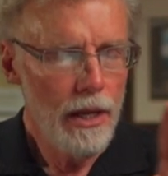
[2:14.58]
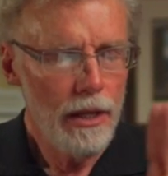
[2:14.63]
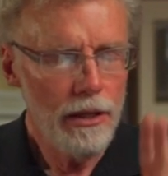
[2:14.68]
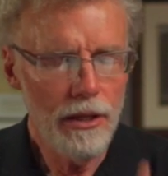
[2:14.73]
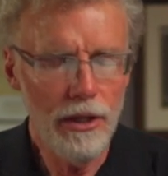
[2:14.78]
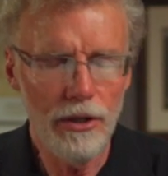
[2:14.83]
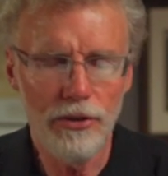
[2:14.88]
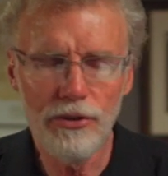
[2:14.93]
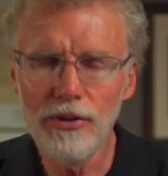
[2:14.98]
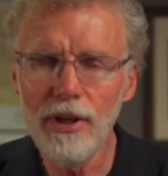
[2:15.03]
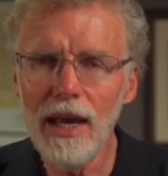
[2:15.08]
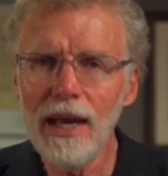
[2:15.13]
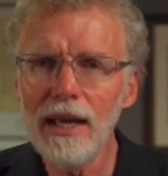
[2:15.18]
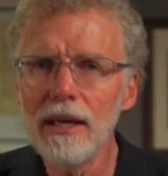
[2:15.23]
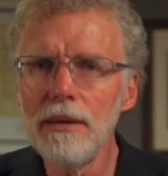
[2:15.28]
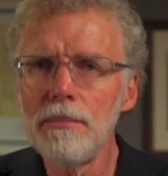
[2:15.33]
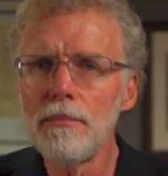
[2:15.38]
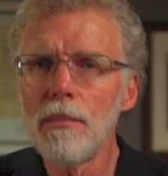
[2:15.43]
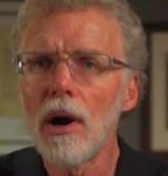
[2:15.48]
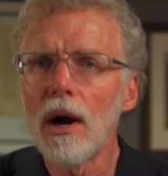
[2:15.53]
The
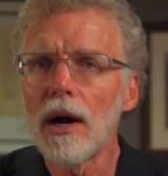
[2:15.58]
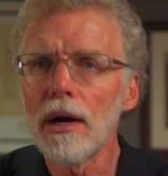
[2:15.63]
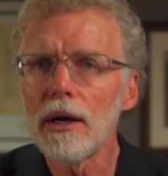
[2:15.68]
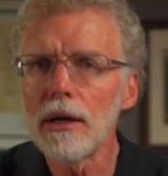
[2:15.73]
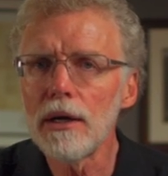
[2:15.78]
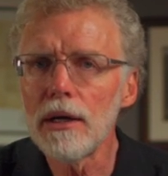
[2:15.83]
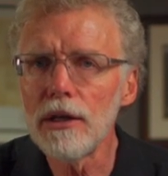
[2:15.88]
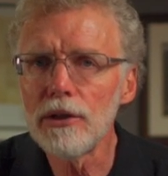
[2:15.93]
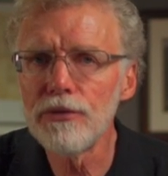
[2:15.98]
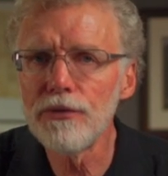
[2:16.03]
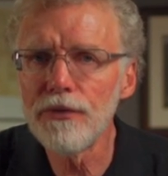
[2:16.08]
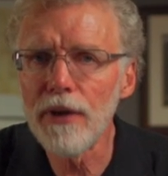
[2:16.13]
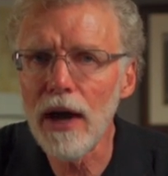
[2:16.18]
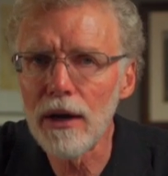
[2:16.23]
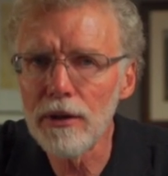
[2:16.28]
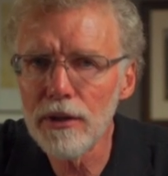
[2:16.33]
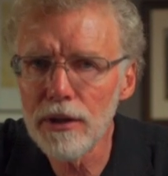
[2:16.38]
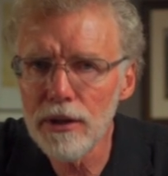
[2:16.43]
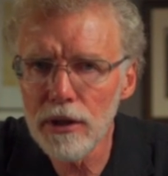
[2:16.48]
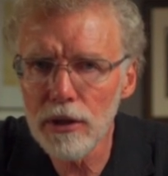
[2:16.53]
second marker is
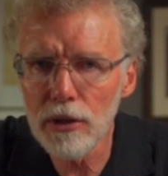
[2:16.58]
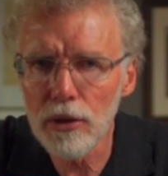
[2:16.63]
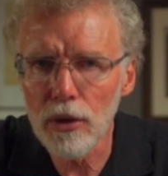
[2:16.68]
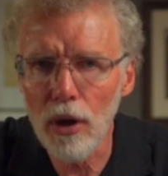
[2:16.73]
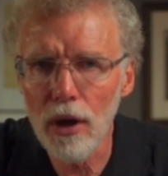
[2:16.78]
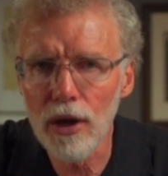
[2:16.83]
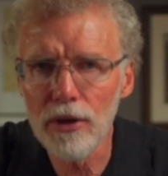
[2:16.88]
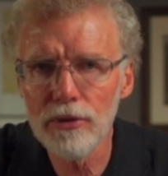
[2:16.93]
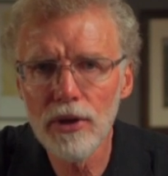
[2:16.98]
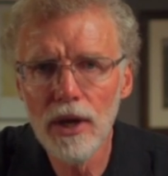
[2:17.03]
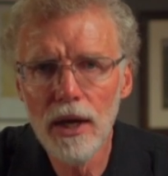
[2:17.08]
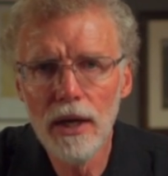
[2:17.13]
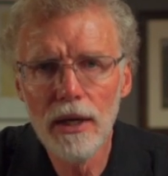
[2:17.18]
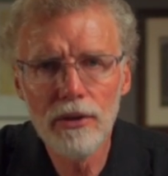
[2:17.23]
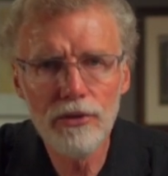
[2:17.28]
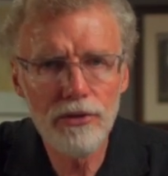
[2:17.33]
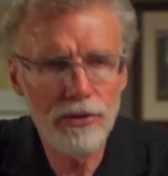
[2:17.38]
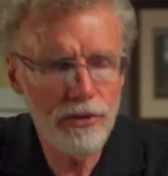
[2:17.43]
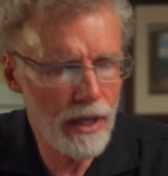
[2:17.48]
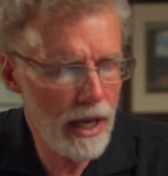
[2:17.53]
found in the clause,
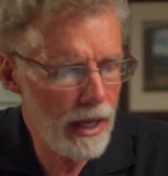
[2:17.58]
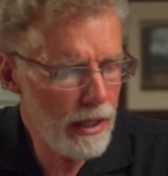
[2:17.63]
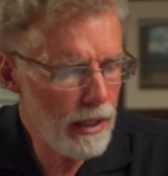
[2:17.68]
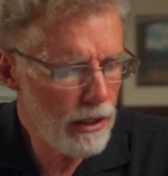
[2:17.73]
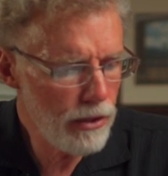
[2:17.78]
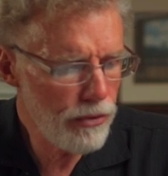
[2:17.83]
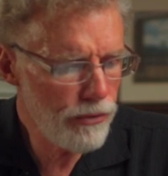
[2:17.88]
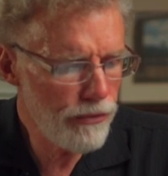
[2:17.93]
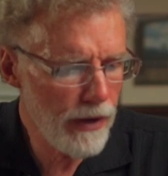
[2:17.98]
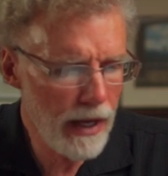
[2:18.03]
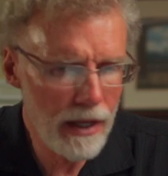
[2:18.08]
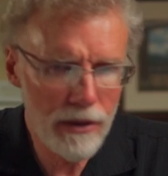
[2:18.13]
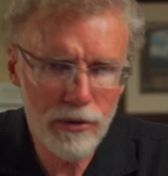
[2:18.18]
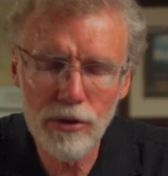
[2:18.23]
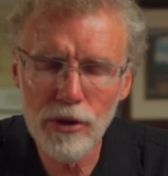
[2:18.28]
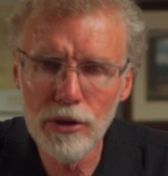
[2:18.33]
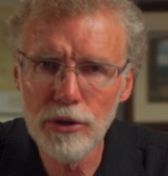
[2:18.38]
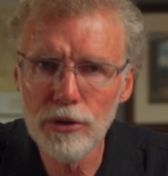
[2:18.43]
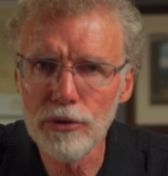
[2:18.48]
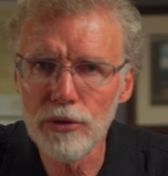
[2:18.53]
set his face
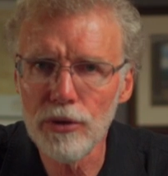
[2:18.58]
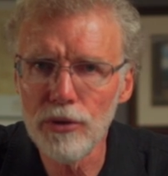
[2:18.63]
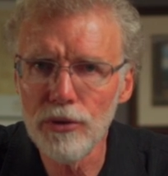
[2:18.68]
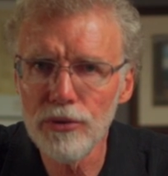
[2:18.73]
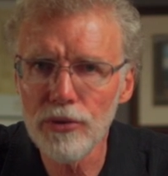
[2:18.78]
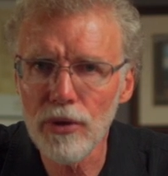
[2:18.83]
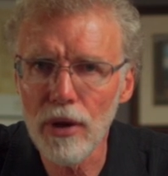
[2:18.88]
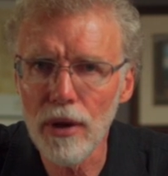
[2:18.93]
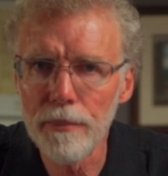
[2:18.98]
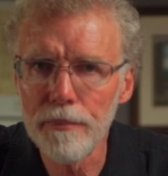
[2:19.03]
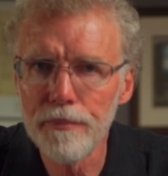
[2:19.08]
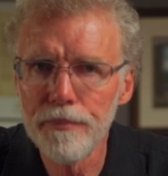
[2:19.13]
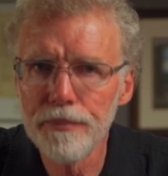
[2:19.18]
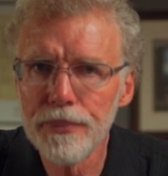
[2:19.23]
to Jerusalem.